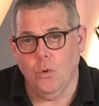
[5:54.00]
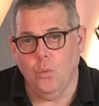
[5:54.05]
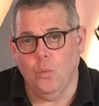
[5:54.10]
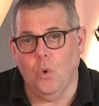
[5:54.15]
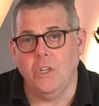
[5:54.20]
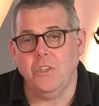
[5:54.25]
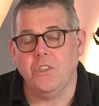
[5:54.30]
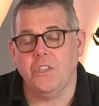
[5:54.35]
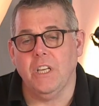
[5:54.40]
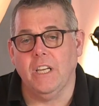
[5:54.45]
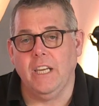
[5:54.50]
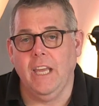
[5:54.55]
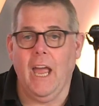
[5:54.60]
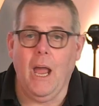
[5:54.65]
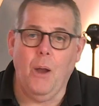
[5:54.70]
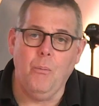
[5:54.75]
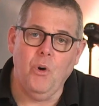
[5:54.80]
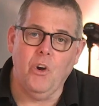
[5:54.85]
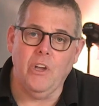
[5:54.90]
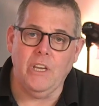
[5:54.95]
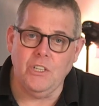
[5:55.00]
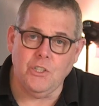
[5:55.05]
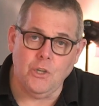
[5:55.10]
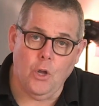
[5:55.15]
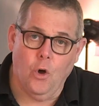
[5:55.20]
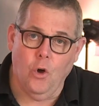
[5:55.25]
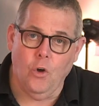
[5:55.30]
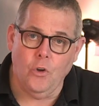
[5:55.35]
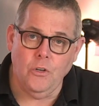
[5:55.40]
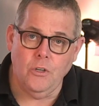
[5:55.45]
Once the camera is
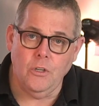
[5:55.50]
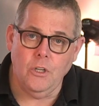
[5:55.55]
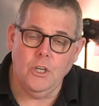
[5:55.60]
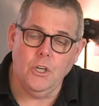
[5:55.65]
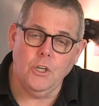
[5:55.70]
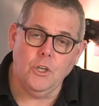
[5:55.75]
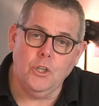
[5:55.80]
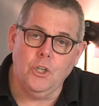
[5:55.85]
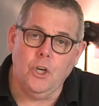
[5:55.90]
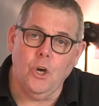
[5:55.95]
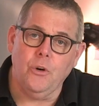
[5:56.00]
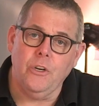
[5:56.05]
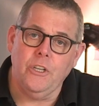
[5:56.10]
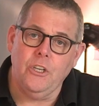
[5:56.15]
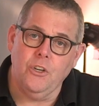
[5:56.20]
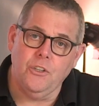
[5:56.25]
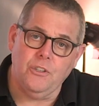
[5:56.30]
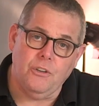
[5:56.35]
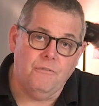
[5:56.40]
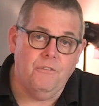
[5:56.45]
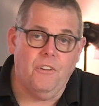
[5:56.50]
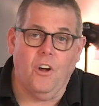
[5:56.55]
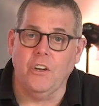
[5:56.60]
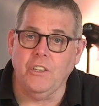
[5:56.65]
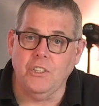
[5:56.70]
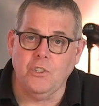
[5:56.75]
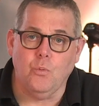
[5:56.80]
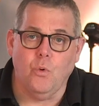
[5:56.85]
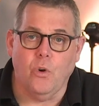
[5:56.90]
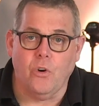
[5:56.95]
on, go to your
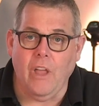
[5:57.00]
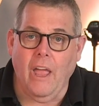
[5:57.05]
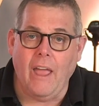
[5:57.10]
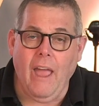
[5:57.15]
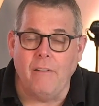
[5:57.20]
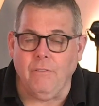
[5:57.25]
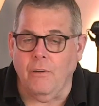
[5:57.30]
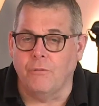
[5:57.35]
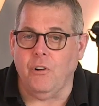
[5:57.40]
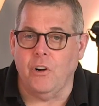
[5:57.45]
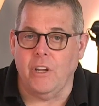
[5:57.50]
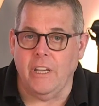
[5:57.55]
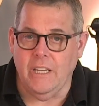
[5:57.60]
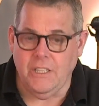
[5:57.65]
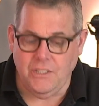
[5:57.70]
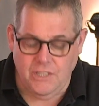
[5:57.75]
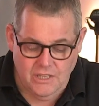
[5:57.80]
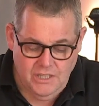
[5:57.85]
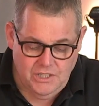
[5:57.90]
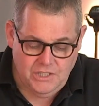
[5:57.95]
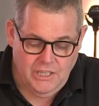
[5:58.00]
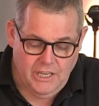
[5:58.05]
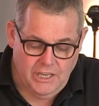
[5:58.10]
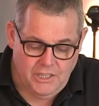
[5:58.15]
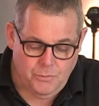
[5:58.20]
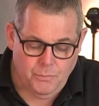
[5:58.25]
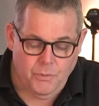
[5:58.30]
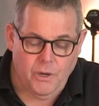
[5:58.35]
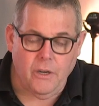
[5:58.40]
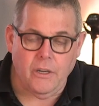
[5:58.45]
device, whatever it is, in this
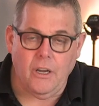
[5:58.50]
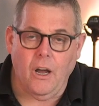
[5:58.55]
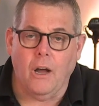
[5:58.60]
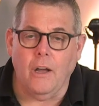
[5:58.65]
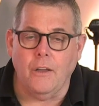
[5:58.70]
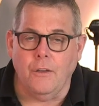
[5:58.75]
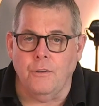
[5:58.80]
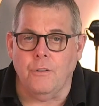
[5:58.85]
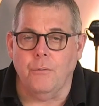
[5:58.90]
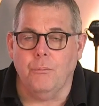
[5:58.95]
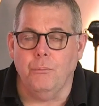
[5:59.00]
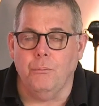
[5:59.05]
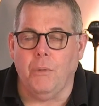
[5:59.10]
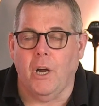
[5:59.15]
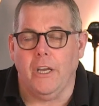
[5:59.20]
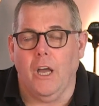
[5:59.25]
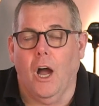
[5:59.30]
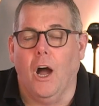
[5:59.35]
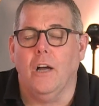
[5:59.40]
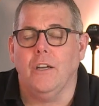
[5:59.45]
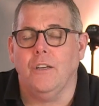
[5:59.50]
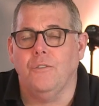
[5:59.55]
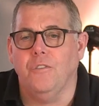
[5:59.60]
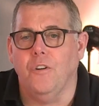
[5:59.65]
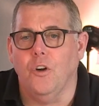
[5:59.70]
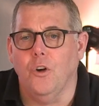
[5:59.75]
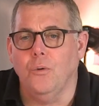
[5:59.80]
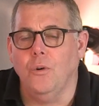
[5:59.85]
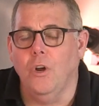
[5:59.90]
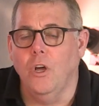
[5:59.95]
case, my
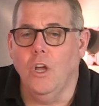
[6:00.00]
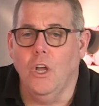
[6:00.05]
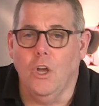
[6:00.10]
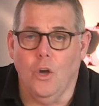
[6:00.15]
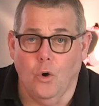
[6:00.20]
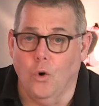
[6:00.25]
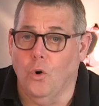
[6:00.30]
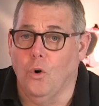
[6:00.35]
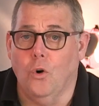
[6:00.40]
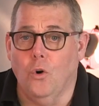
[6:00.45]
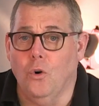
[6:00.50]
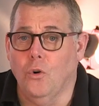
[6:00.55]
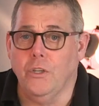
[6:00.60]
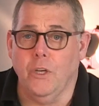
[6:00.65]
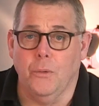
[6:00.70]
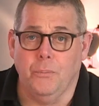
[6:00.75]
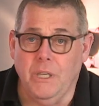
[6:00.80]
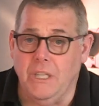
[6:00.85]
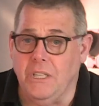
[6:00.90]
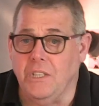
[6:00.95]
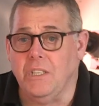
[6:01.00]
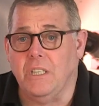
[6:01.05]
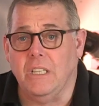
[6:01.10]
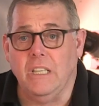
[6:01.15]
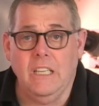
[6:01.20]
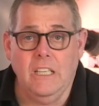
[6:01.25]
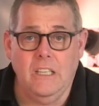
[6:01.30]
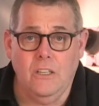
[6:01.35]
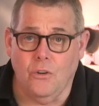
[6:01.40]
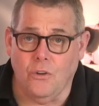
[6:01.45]
iPhone or your
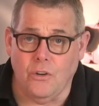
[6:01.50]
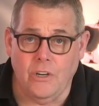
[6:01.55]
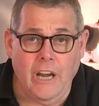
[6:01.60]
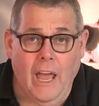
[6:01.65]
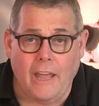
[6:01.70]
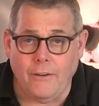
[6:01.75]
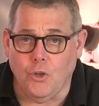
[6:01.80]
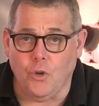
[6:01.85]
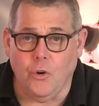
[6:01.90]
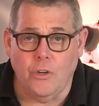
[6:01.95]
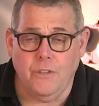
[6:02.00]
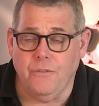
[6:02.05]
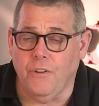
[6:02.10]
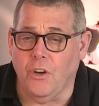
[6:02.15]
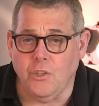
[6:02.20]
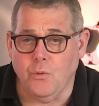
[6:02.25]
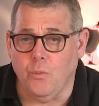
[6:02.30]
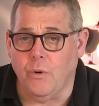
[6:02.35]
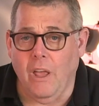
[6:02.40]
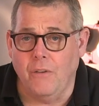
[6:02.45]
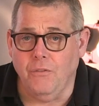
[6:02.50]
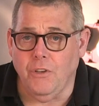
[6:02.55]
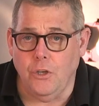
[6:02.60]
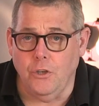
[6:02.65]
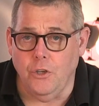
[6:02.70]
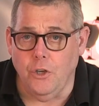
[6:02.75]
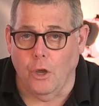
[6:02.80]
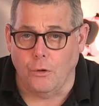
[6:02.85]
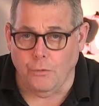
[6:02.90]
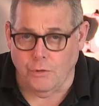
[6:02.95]
PC or an Android device, whatever
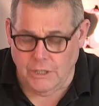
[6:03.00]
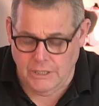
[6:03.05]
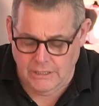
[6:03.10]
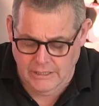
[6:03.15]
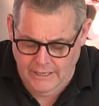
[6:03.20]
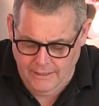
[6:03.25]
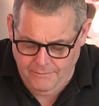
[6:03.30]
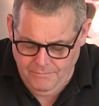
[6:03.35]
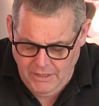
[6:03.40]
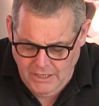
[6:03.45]
you're using, yeah?